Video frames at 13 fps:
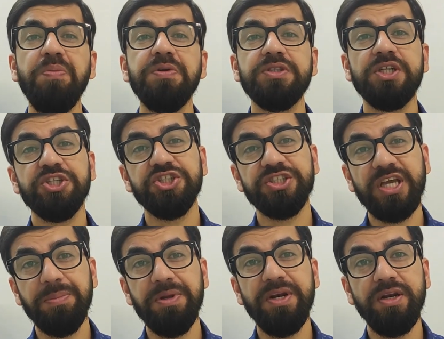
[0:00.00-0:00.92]
discussions
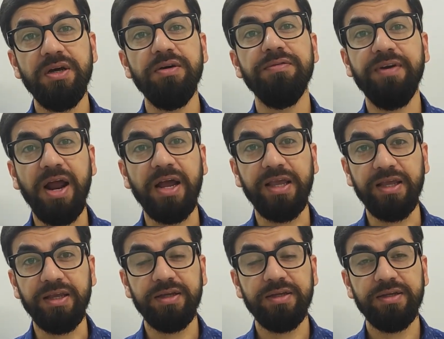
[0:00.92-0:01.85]
can be
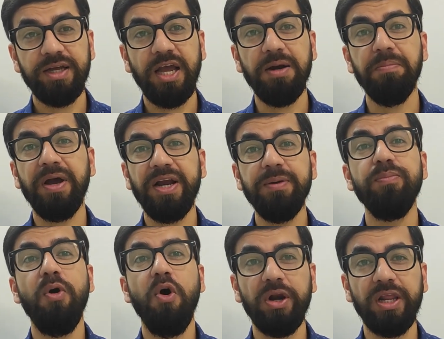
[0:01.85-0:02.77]
nerve-wracking and
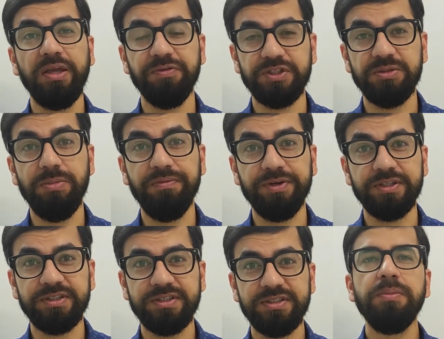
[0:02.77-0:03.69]
mind-boggling for some of
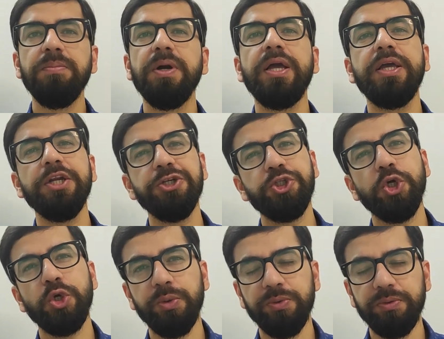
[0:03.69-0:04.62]
us. But I can assure
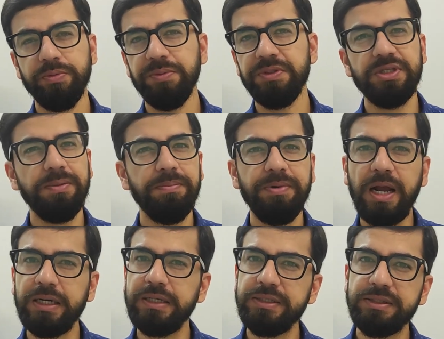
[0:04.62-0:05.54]
you, with some
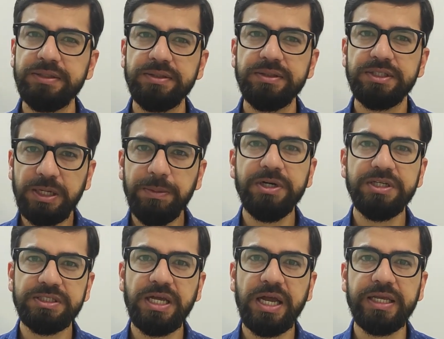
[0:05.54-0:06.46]
practice, some
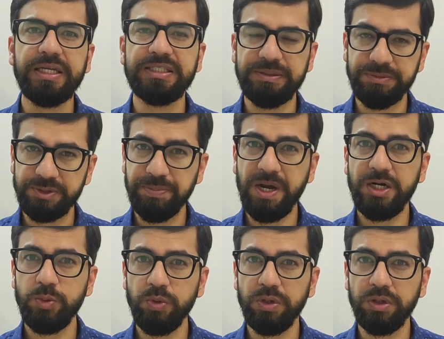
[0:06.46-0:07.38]
understanding and some
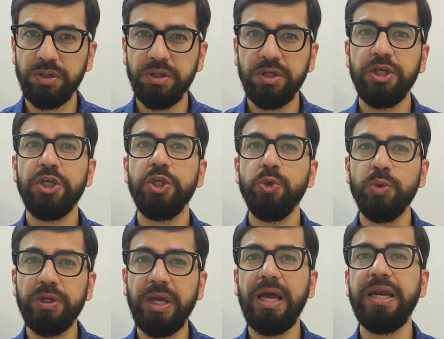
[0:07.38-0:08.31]
smart work, you
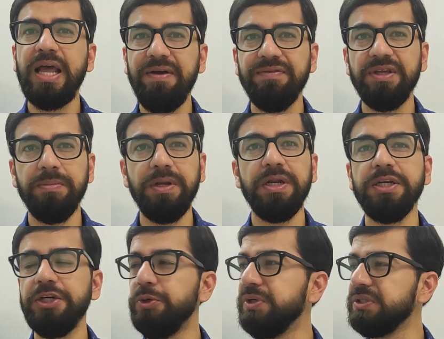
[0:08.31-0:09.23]
can have the ability
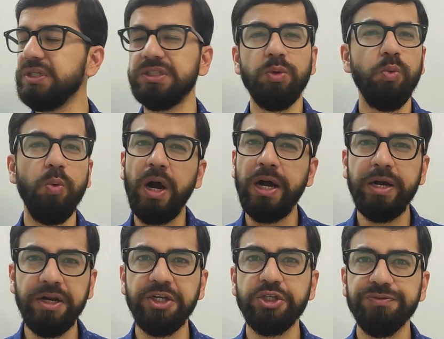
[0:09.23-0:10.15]
to discuss a wide
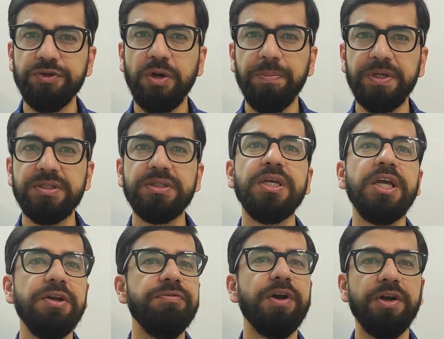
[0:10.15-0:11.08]
range of topics
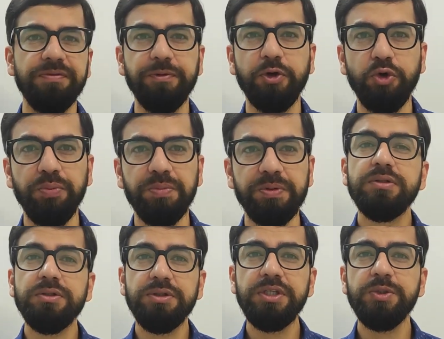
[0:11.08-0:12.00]
in front of a group.
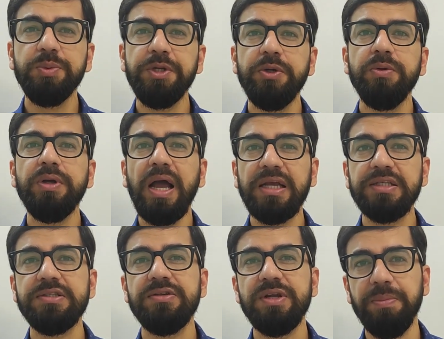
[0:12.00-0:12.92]
So this video has
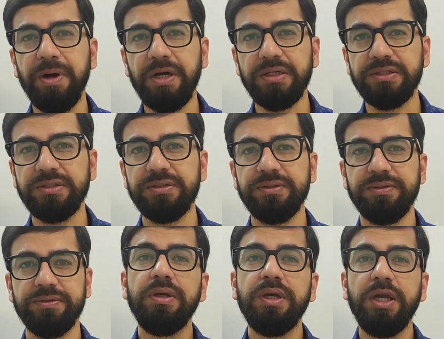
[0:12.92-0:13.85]
3 parts.
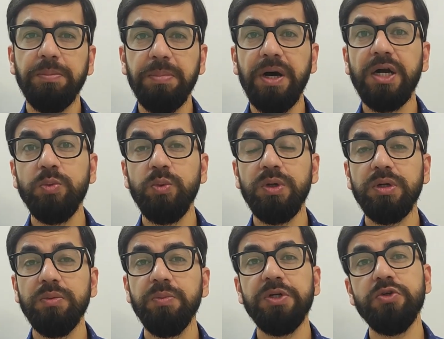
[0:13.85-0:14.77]
In part
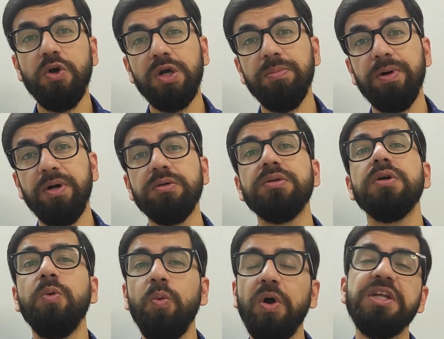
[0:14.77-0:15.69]
1, we'll talk about
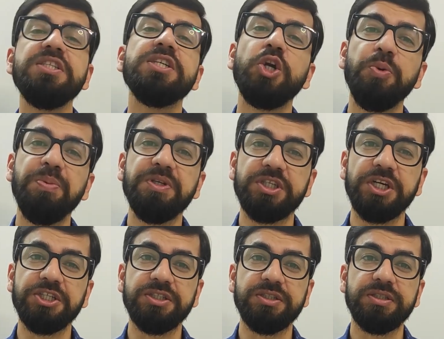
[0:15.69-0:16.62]
what is a group
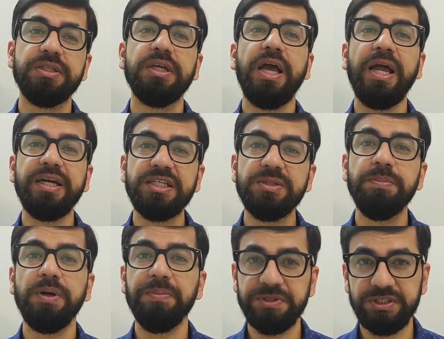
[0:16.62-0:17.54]
discussion and its
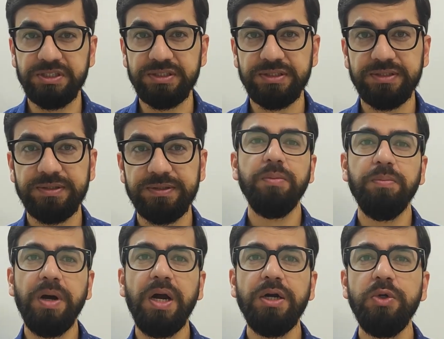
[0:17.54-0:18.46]
purposes.
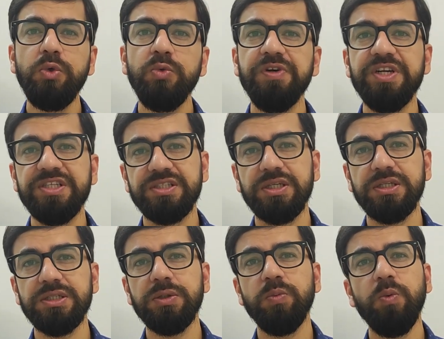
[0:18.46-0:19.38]
Part 2 will
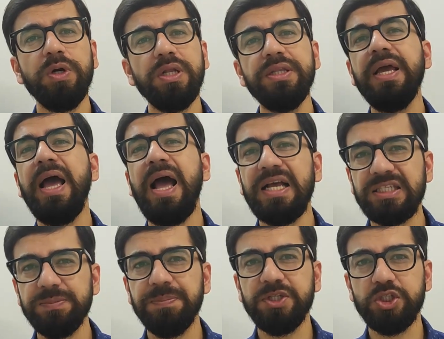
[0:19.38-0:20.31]
discuss what are the
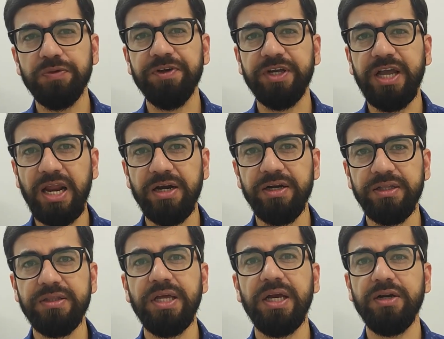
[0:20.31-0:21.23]
aspects of a
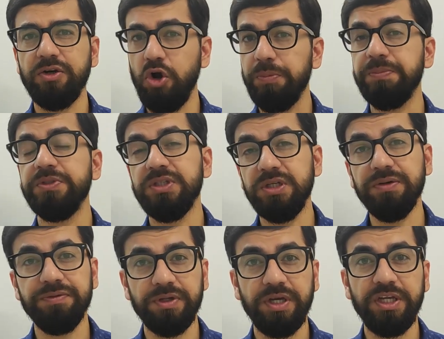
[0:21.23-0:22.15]
candidate that are
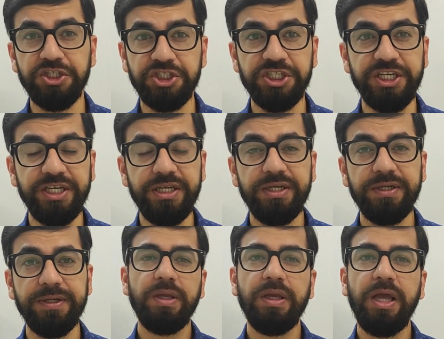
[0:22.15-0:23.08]
observed in a GD.
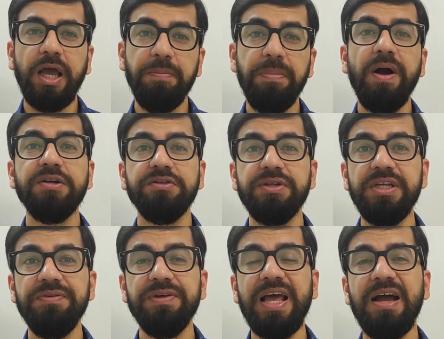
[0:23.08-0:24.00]
And part 3
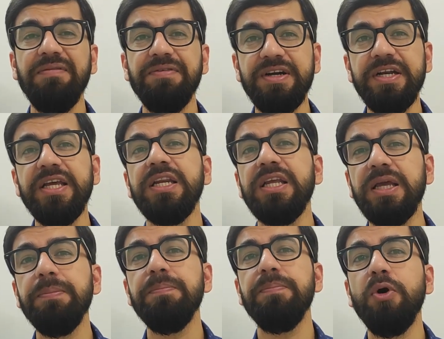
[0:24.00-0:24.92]
will have 10
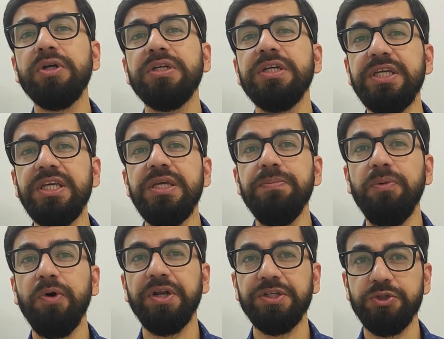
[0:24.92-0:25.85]
important key
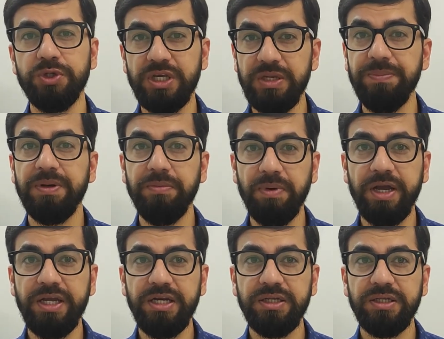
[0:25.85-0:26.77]
points to keep in
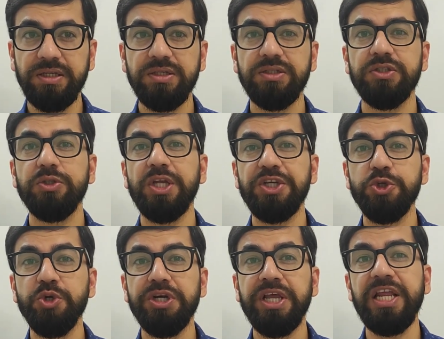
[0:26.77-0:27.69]
mind so that you
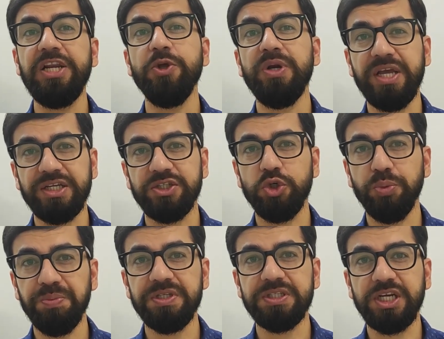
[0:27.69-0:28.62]
nail your next group
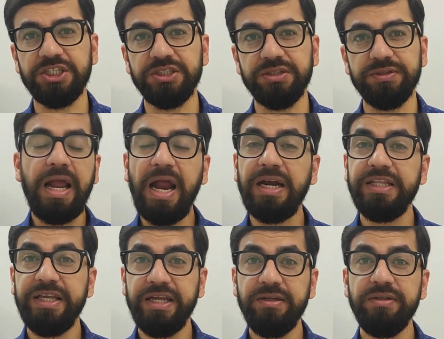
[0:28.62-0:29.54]
discussion. At the
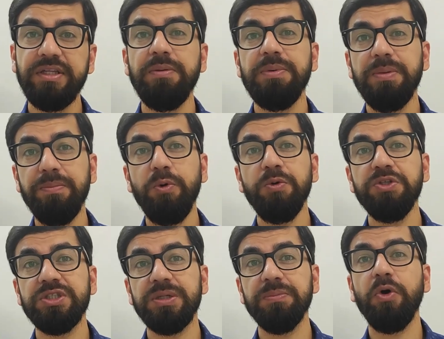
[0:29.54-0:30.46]
end, there will be a bonus
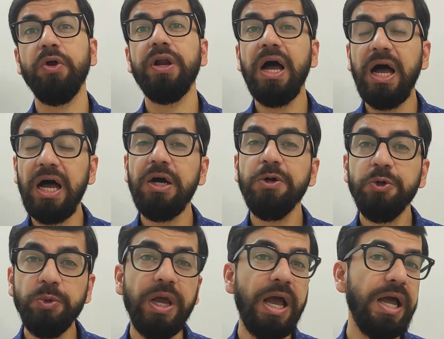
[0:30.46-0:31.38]
tip on how to
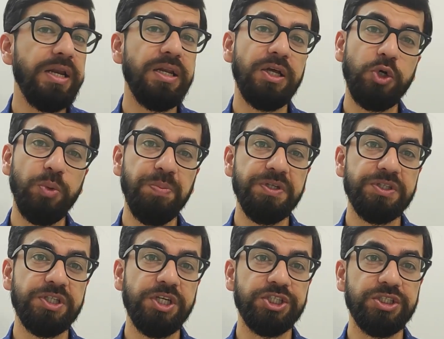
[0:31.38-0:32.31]
handle a group
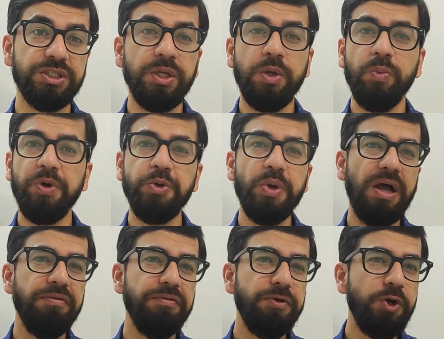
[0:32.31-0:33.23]
discussion where you
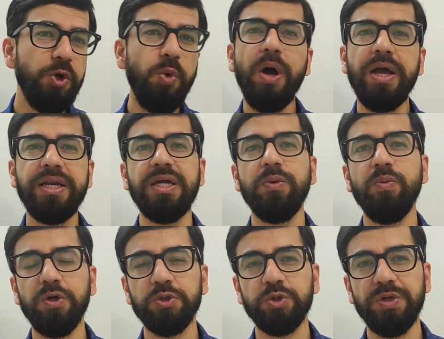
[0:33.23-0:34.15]
have no idea
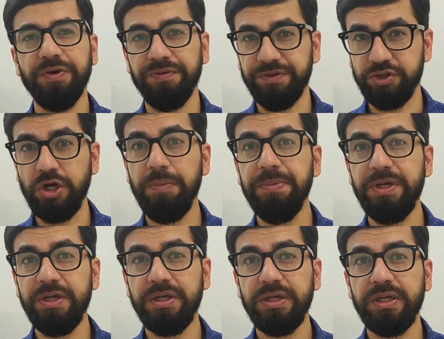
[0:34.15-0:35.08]
whatsoever of the
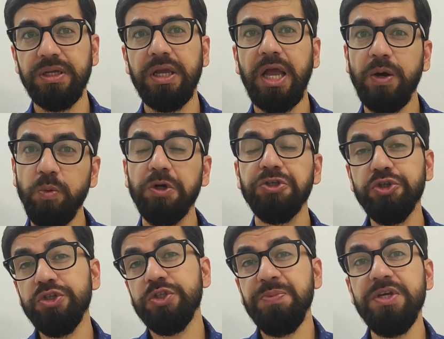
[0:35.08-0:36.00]
topic and what should
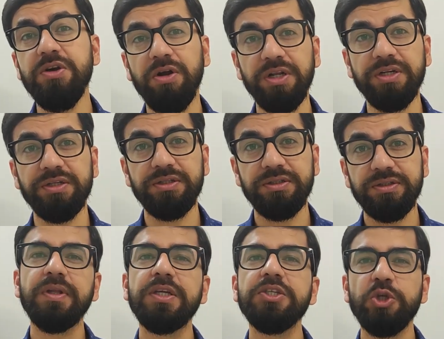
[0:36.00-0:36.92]
you speak on it.
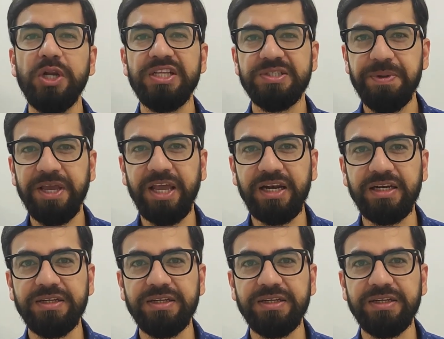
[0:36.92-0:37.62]
So let's begin.